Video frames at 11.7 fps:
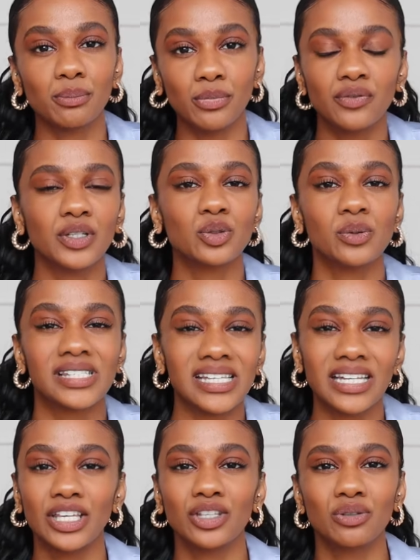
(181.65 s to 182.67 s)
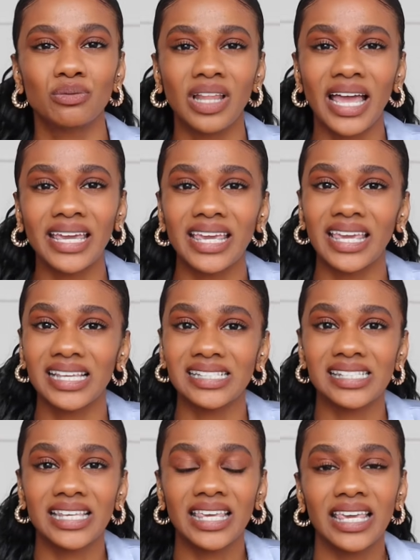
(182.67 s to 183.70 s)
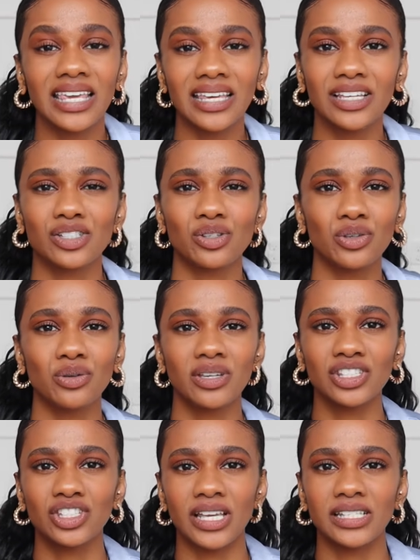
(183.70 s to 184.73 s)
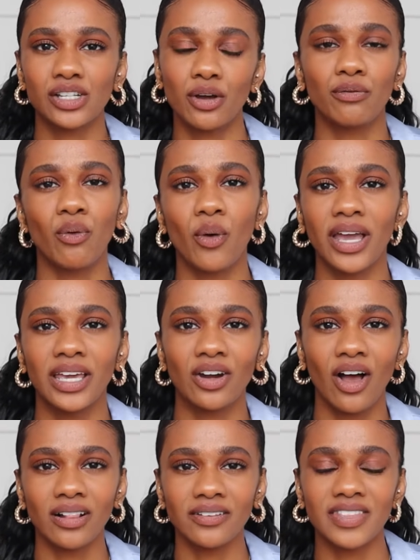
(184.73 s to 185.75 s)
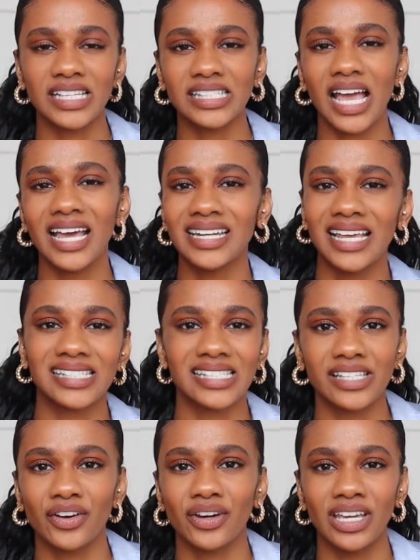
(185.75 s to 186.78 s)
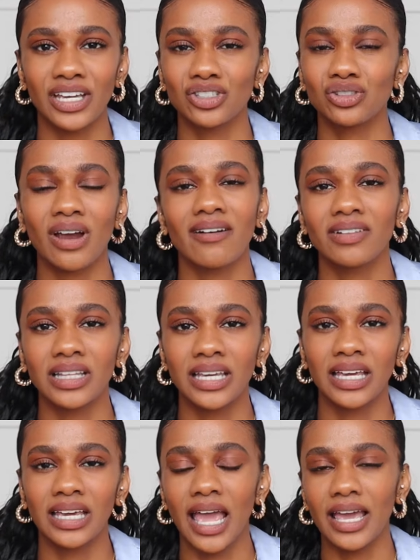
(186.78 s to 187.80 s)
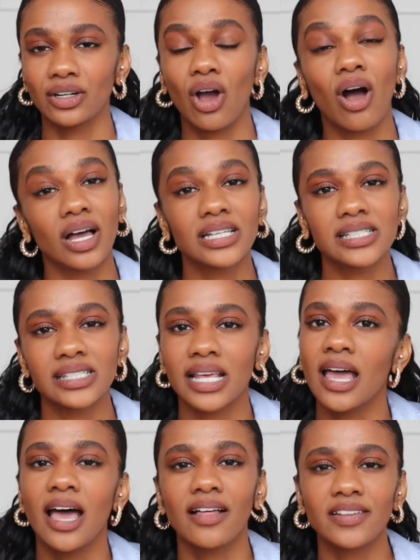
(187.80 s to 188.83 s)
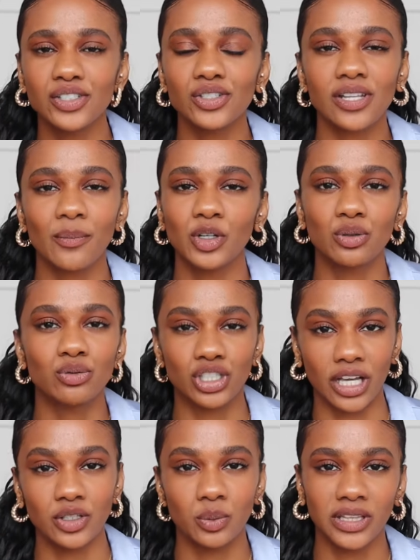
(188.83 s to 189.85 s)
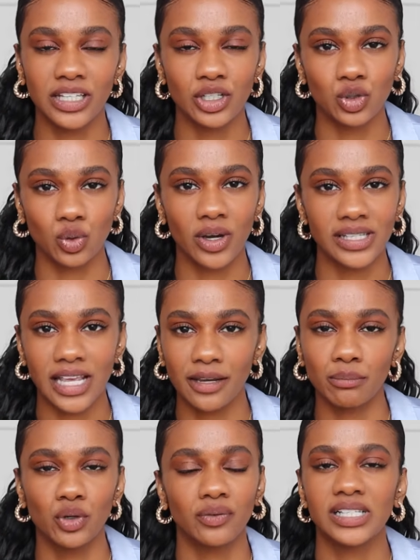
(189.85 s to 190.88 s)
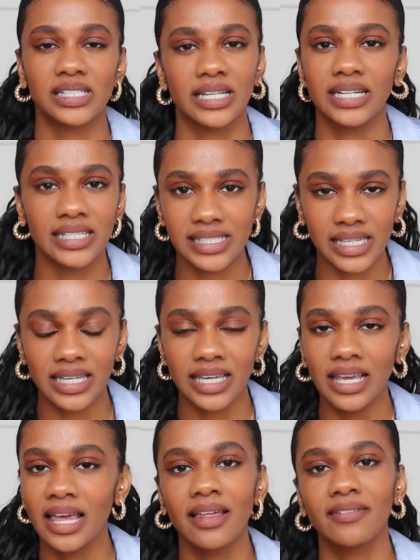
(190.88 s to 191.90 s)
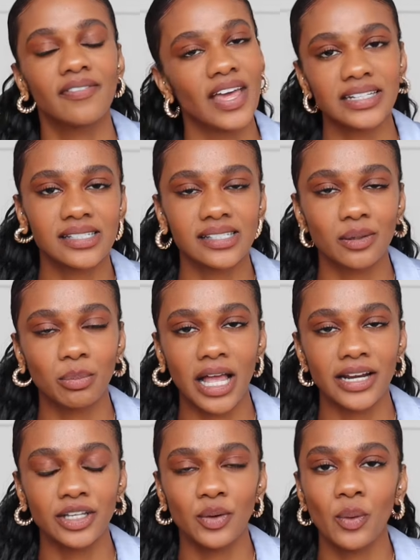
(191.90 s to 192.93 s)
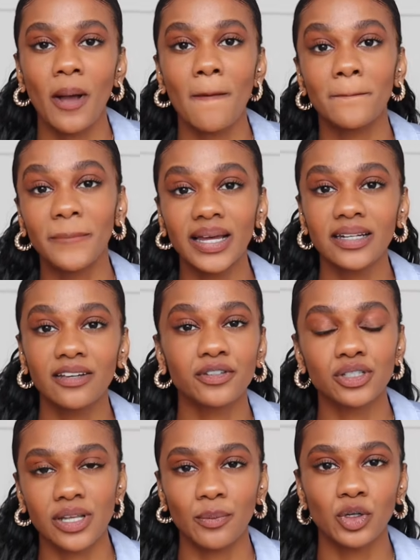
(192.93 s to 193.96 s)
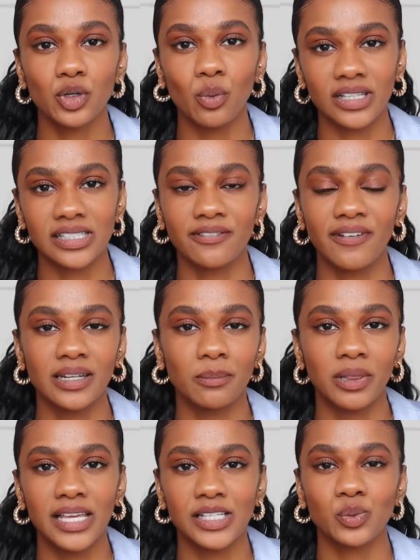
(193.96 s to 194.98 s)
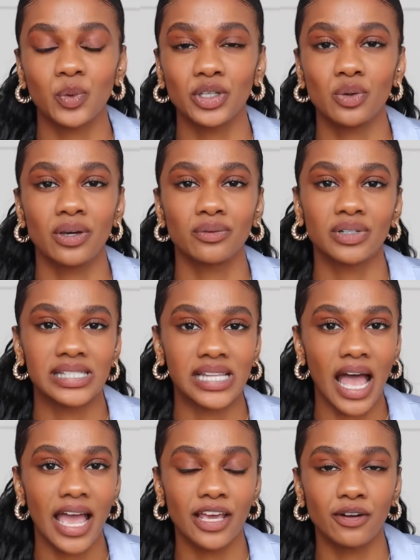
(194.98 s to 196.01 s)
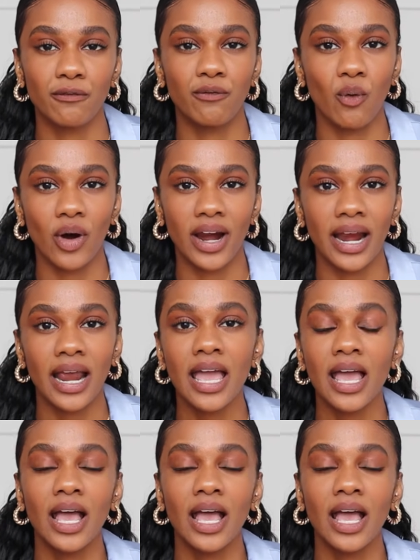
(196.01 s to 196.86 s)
you're moving to a city you like is key, so you can just avoid all of this unnecessary traveling and costs. Unless you're someone who genuinely enjoys like moving city to city, then that doesn't apply to you. But if you're someone who wants to find a place where you can reside for